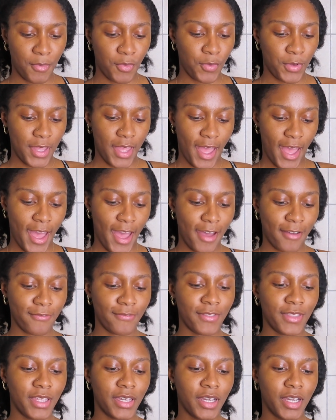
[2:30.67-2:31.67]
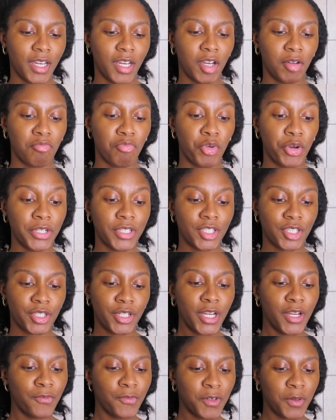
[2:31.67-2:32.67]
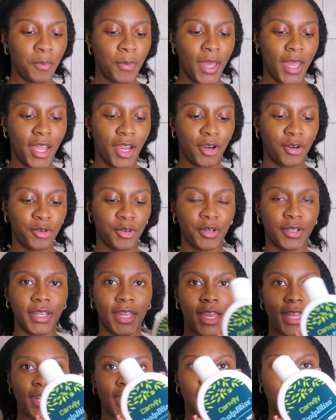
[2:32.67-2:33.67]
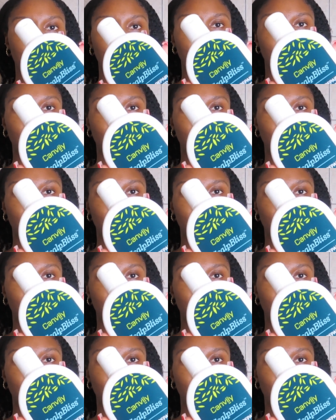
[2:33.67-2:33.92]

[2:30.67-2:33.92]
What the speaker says: We have the Moisture and Repair Organic